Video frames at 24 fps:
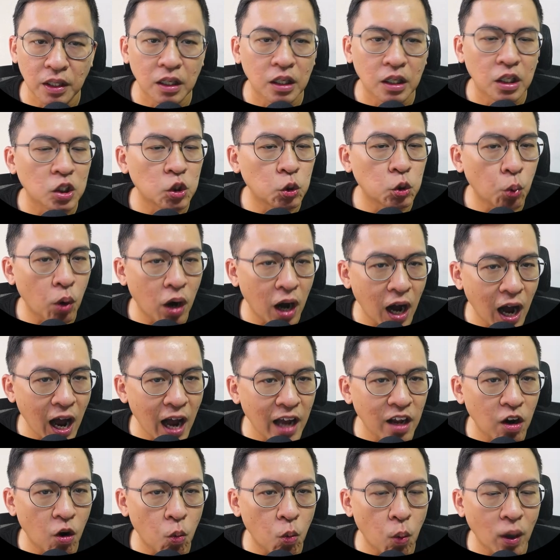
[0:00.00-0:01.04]
to a high
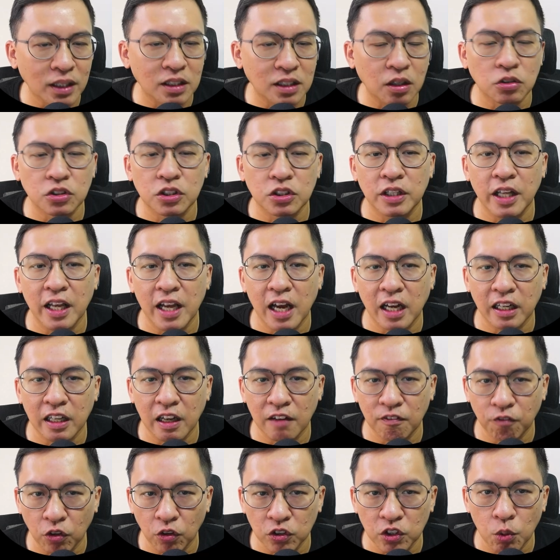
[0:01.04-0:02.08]
of
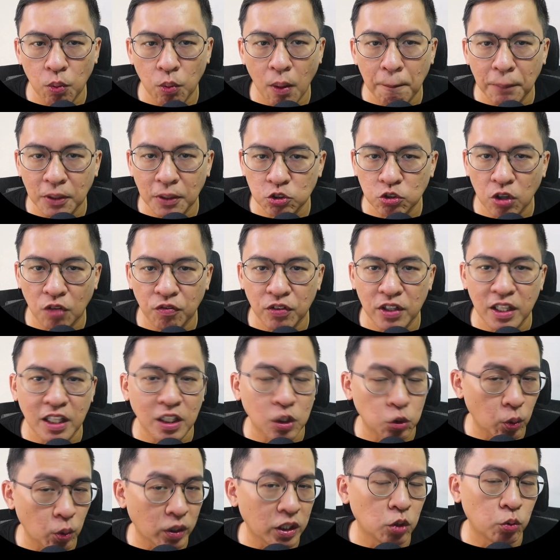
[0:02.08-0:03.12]
1,841 per square feet in
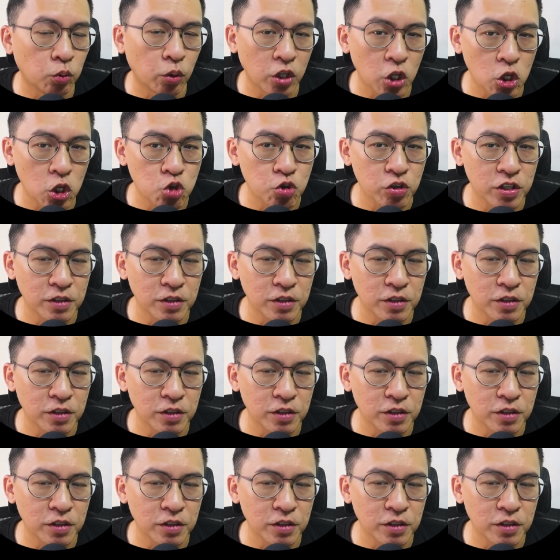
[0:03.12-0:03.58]
2023.